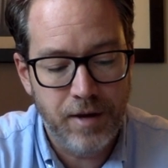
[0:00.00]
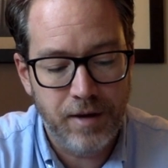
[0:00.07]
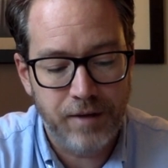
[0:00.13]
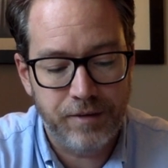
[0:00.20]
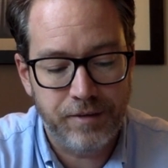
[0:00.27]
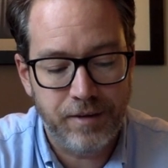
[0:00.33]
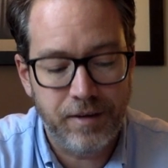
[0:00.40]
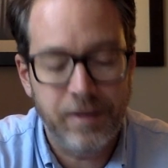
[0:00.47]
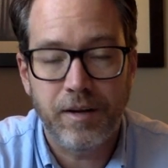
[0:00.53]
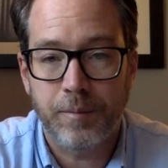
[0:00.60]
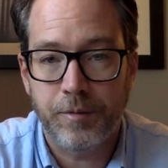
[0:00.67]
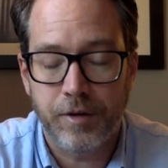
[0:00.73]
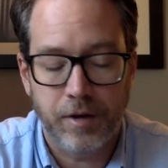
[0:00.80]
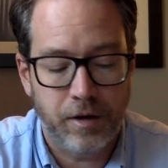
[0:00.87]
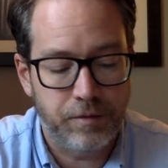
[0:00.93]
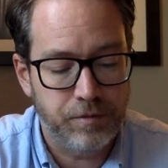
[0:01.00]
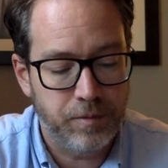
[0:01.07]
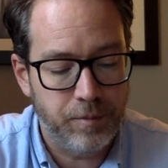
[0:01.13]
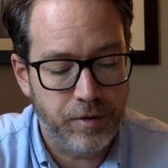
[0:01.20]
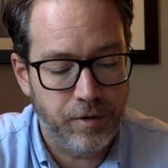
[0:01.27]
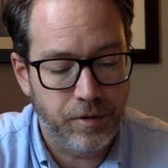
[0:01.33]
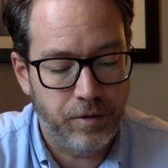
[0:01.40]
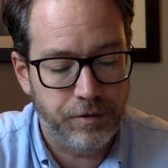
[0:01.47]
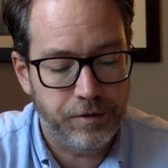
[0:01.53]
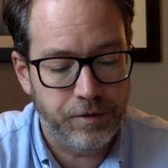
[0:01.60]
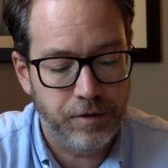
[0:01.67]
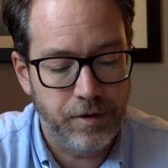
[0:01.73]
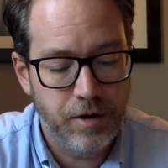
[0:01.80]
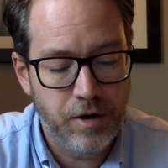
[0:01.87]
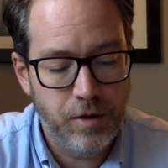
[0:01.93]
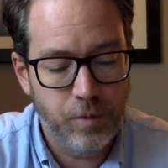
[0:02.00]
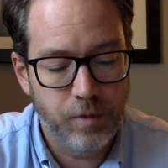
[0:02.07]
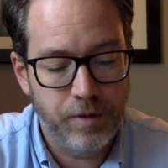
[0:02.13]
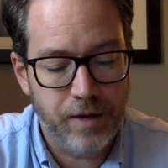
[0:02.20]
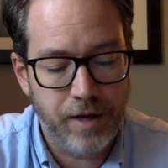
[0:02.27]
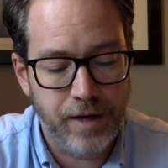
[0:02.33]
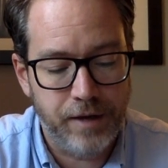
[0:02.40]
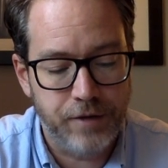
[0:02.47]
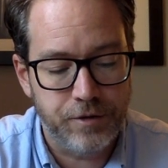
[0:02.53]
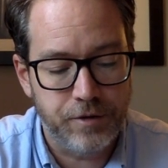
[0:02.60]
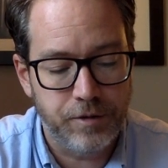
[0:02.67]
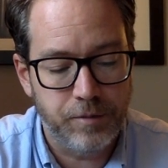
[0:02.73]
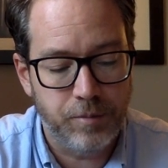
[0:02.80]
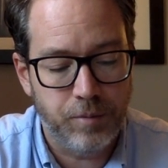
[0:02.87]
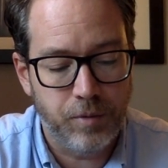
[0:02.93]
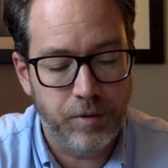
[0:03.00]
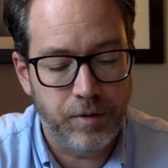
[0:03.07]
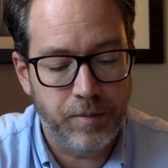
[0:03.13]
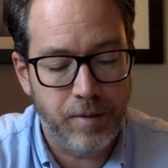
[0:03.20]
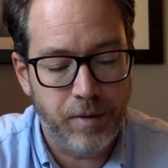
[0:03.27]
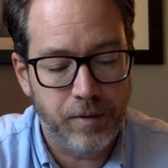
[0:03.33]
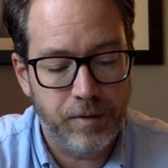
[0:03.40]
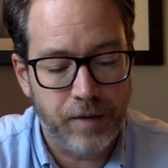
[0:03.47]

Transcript: ascended up to God from the altar where the angel had poured them out.